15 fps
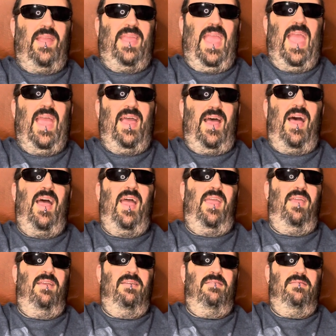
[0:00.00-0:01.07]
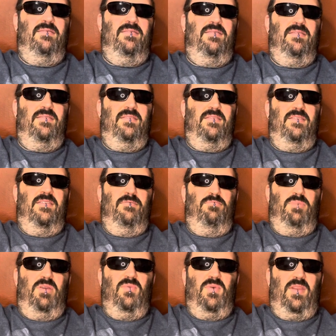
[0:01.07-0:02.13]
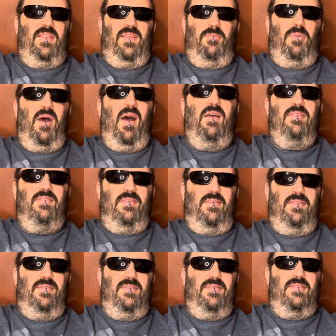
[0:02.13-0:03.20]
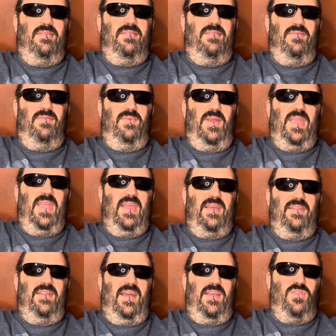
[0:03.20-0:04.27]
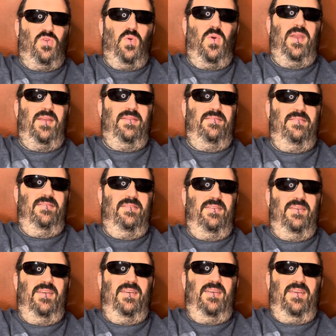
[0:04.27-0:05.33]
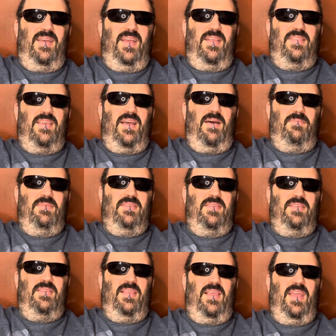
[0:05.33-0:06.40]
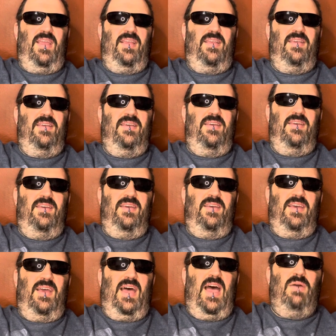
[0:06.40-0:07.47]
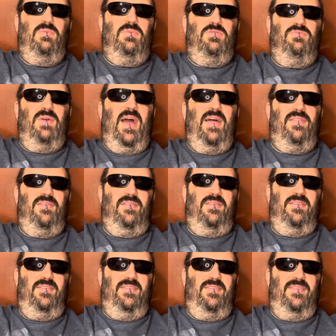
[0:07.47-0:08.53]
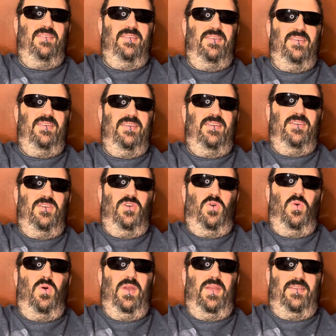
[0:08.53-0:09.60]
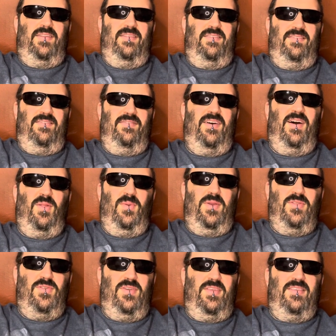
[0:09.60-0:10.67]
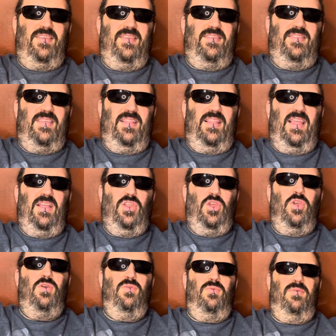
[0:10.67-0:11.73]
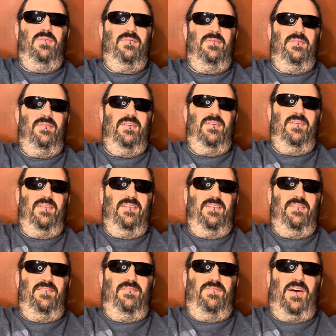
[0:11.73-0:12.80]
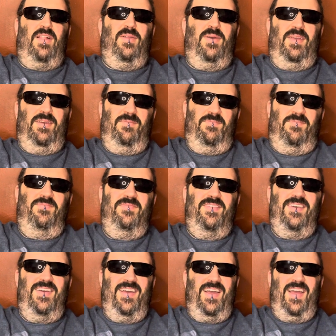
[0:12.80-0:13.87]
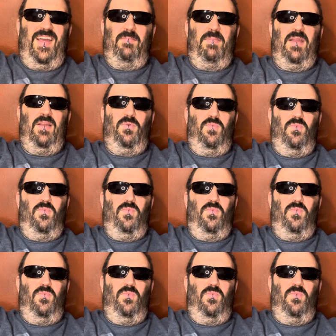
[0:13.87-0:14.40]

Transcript: can't I be one of the apostles? Why can't I join? And Thomas is like, I would rather quit following Jesus than let you follow him. I'm like,